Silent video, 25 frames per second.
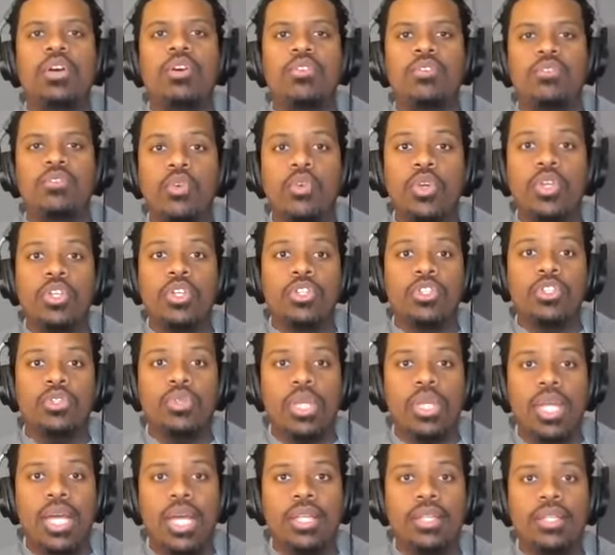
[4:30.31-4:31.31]
for your
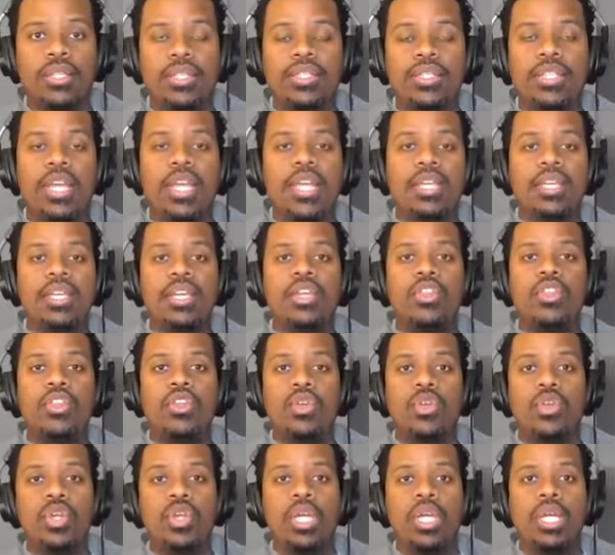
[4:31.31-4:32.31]
student athletes,
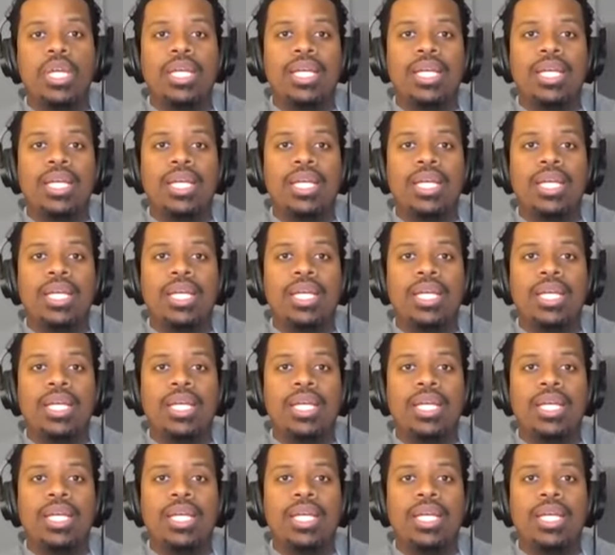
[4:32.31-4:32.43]
another